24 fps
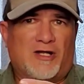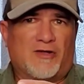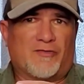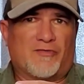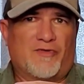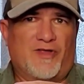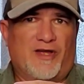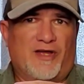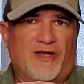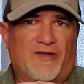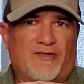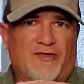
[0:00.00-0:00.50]

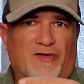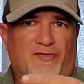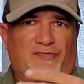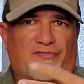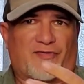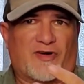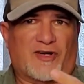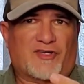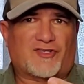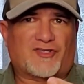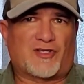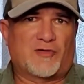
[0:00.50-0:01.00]
than the
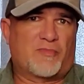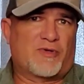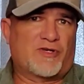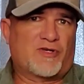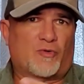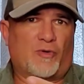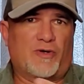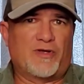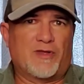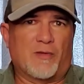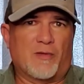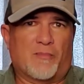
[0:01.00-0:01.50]
friction
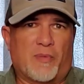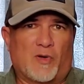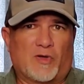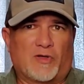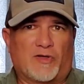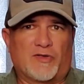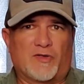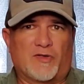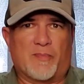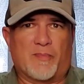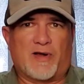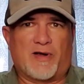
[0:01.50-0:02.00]
between the
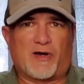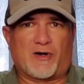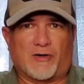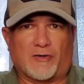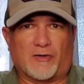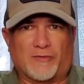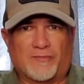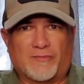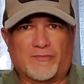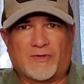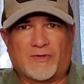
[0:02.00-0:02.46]
bullet and the barrel.